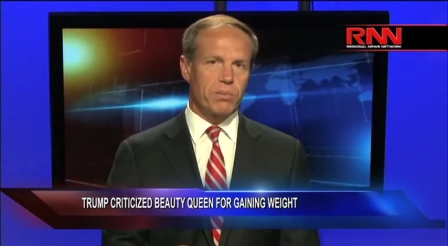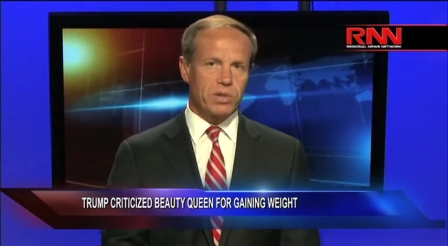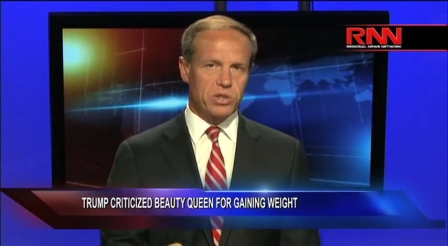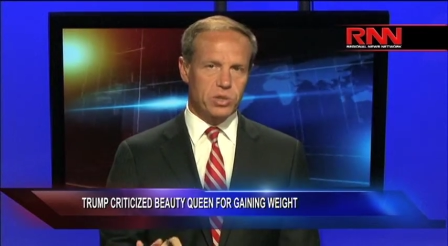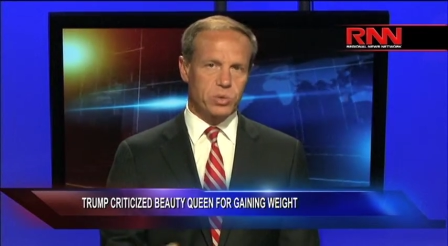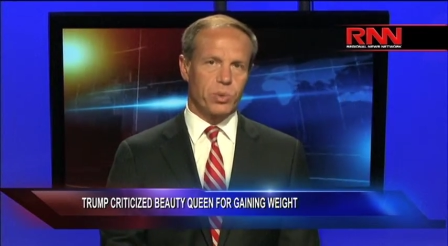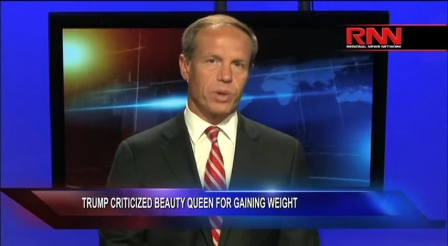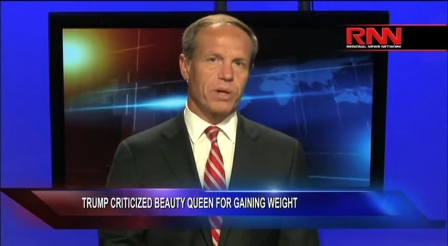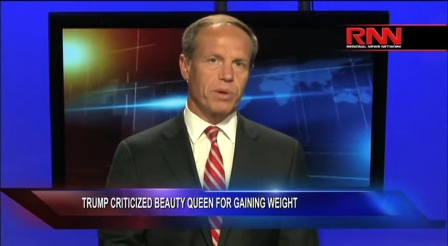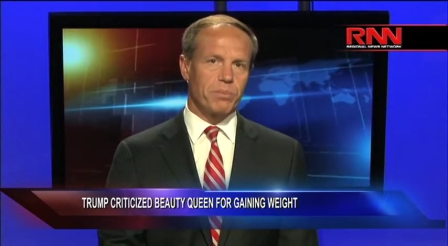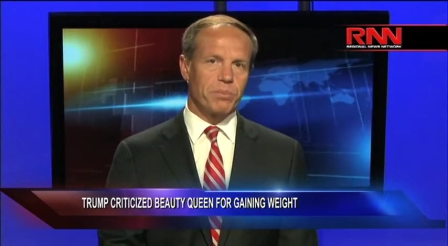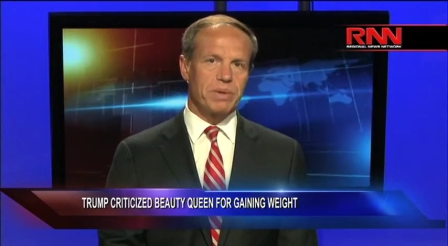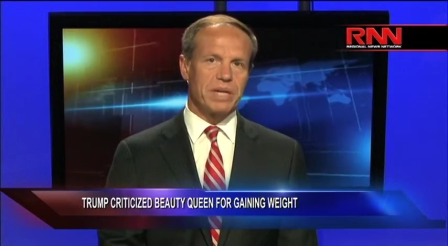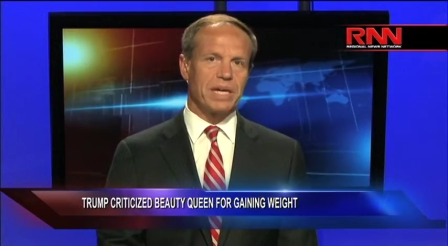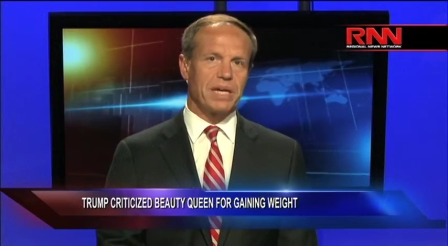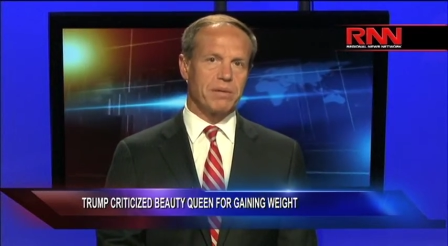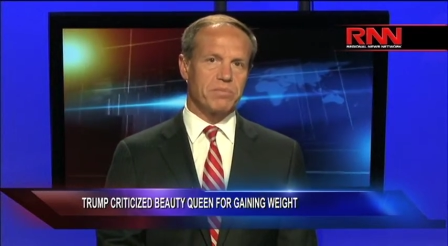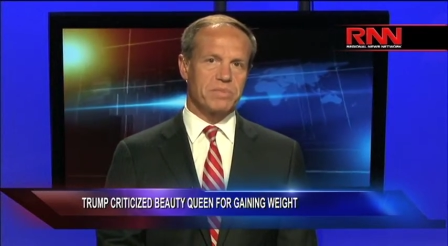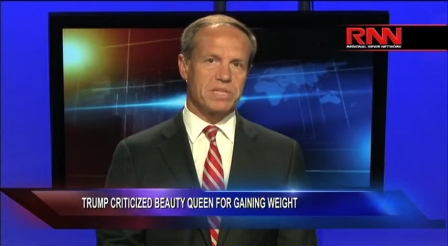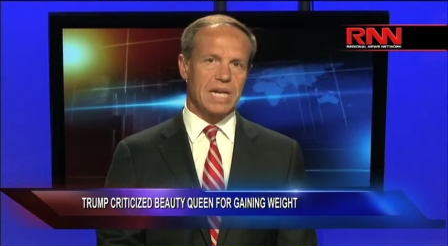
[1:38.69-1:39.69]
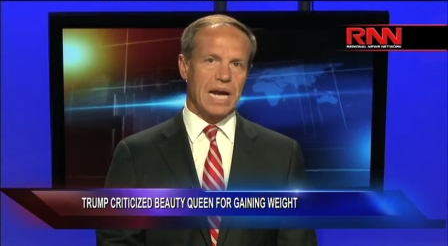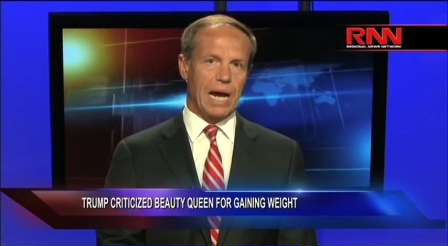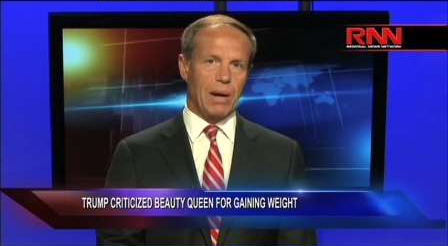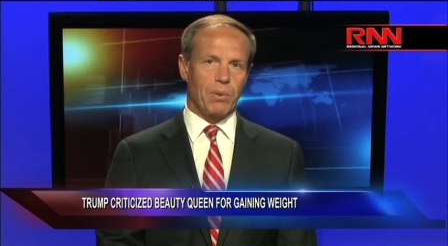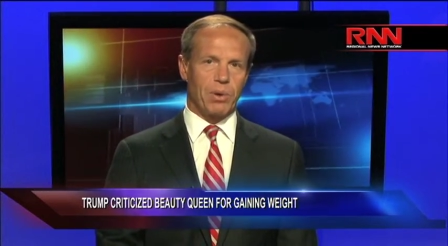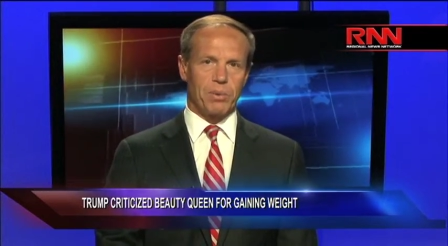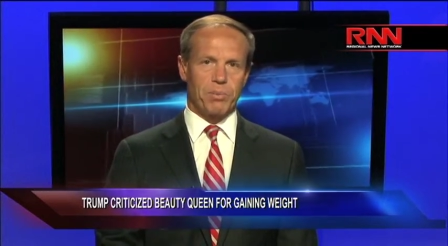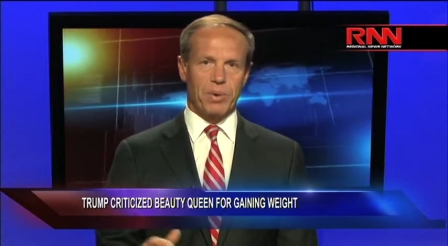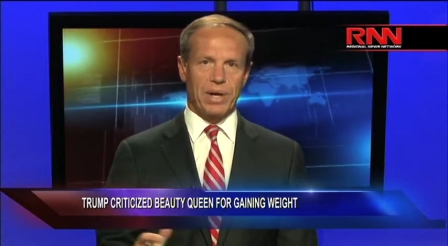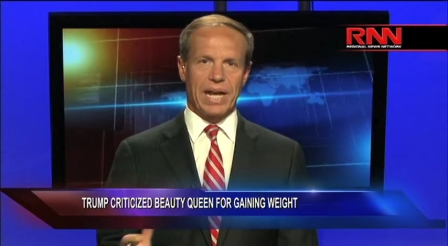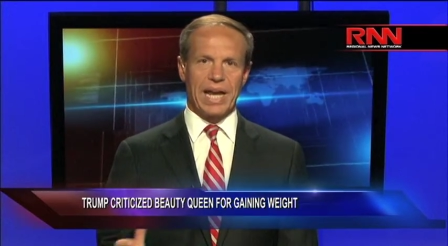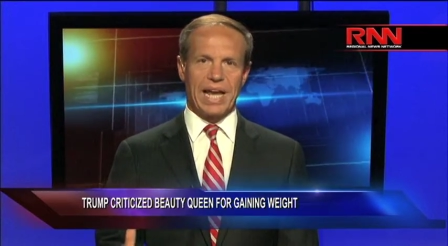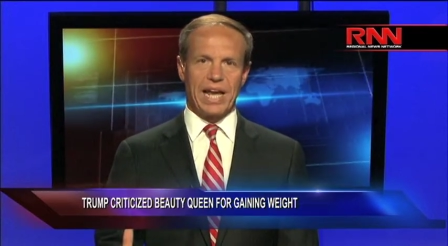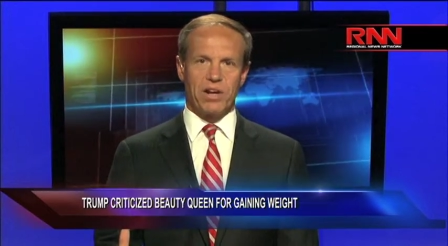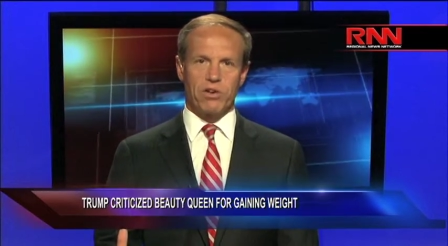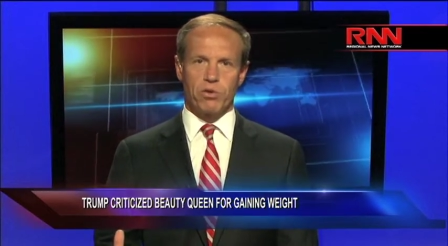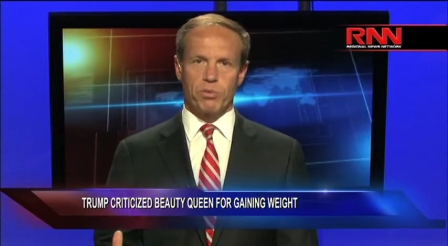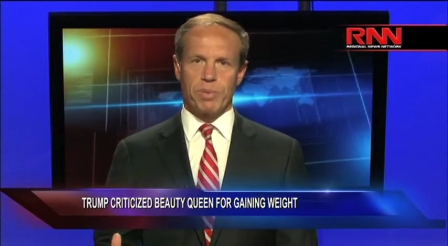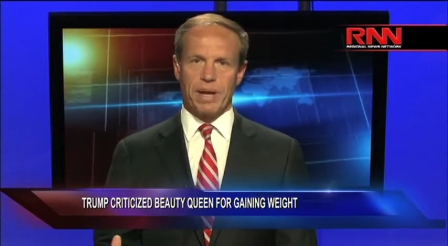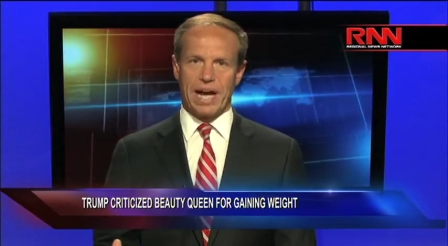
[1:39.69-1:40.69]
Twitter memes. Now, I want to bring
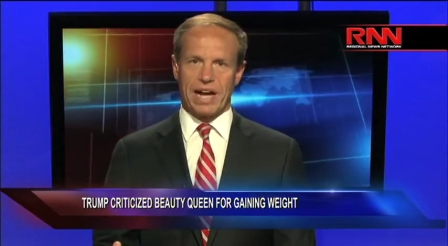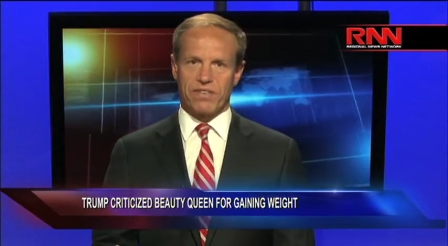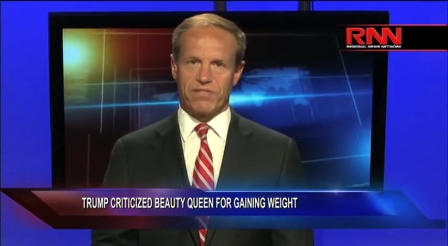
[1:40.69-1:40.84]
Andrew back